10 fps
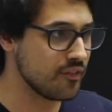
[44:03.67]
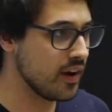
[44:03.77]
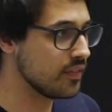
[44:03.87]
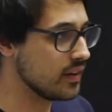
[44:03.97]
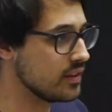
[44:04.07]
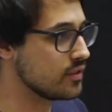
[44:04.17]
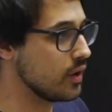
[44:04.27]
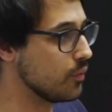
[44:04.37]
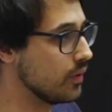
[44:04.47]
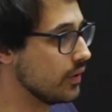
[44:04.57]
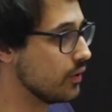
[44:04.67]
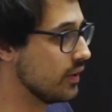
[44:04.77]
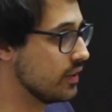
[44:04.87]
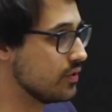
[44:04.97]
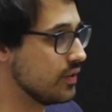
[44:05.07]
find that it's a really good
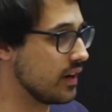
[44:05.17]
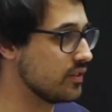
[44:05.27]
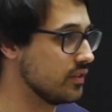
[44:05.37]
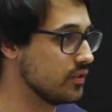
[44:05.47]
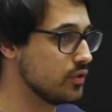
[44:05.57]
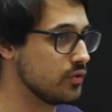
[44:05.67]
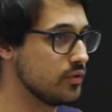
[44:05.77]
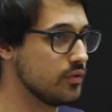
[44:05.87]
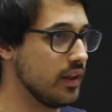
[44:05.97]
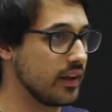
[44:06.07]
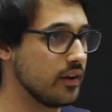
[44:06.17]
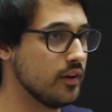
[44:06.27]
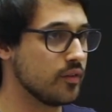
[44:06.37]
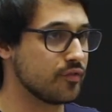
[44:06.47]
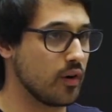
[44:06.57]
introduction to,
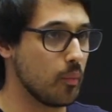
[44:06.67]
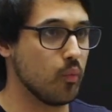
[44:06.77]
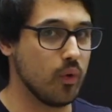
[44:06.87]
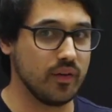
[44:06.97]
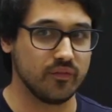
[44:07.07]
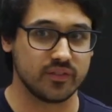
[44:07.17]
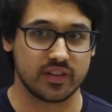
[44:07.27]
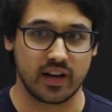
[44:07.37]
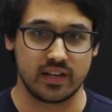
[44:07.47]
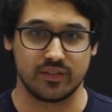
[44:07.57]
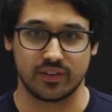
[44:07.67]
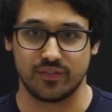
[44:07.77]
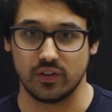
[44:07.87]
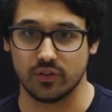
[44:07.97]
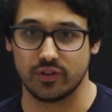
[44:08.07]
from one scientific
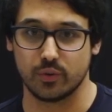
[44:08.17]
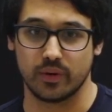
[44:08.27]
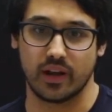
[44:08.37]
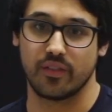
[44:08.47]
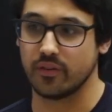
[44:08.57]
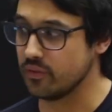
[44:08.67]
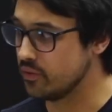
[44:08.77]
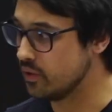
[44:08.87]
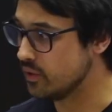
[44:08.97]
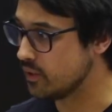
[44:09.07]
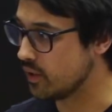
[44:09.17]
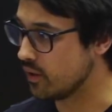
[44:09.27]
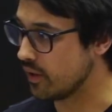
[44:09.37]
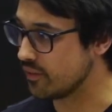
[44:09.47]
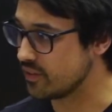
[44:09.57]
field to another a
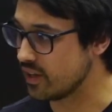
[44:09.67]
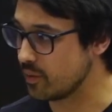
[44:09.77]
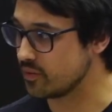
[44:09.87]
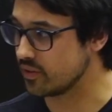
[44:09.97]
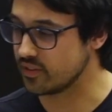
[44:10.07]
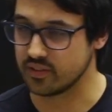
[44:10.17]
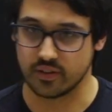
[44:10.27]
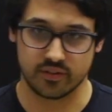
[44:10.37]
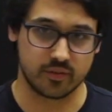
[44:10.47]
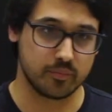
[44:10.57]
lot of the time. So here's a